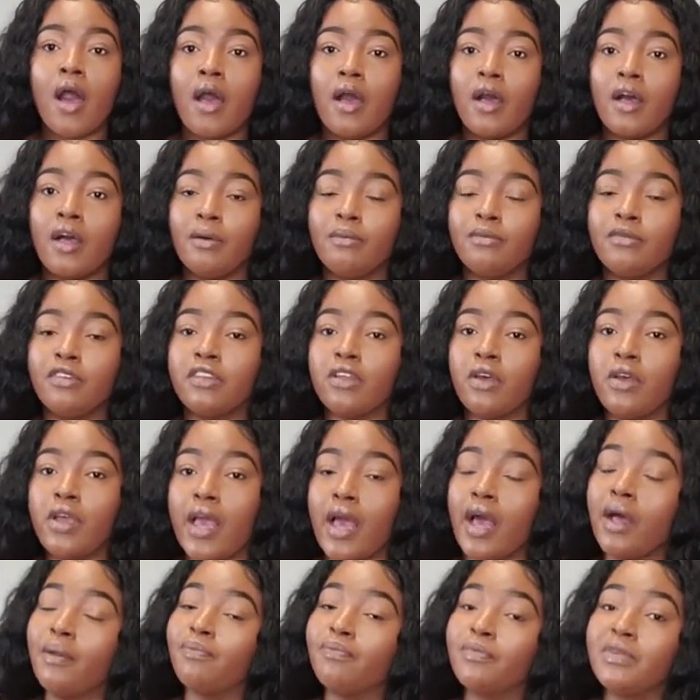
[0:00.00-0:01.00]
Um, so
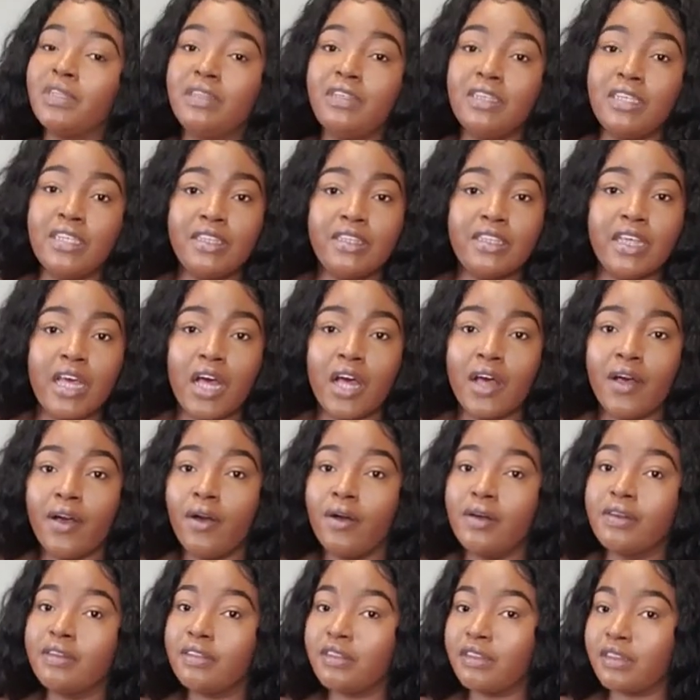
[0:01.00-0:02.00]
yeah,
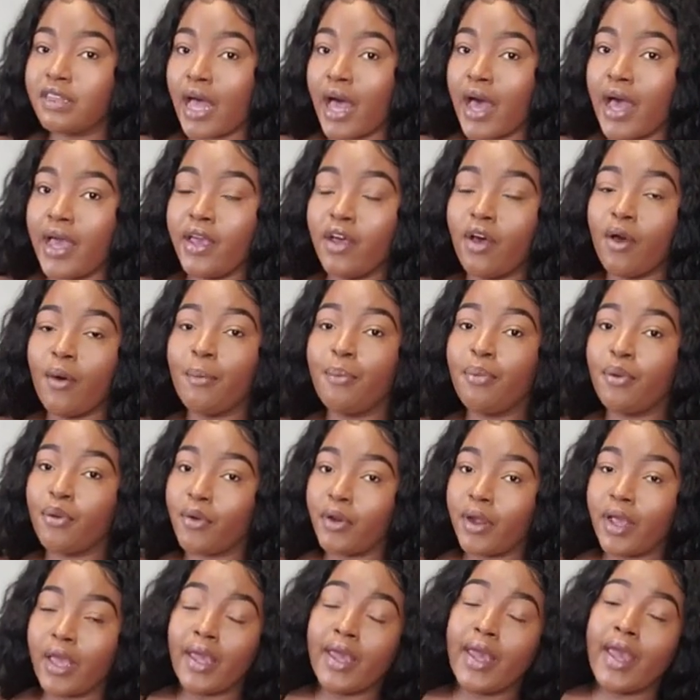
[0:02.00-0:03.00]
detail, style,
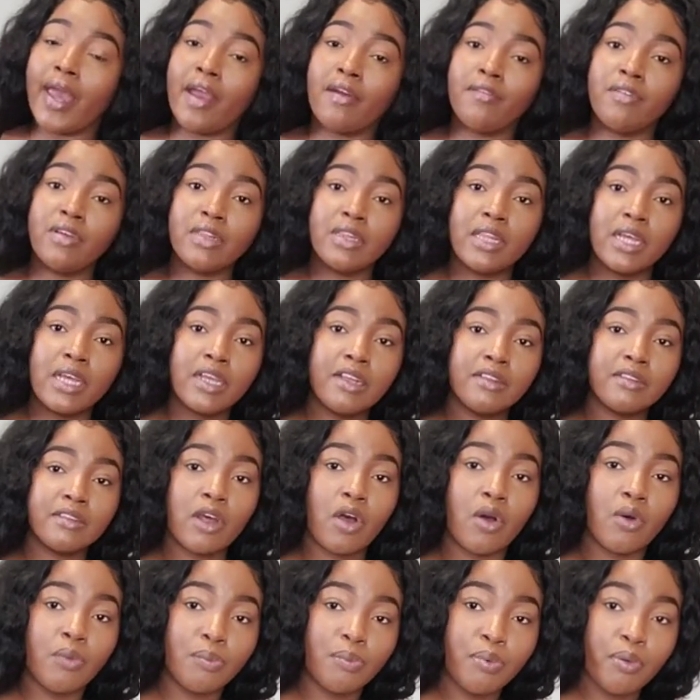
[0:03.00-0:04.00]
print, everything
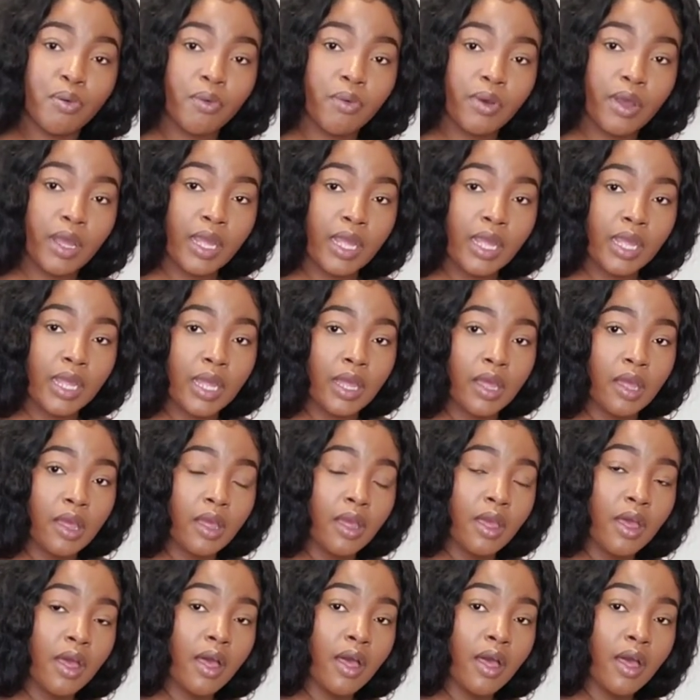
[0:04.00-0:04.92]
is on point.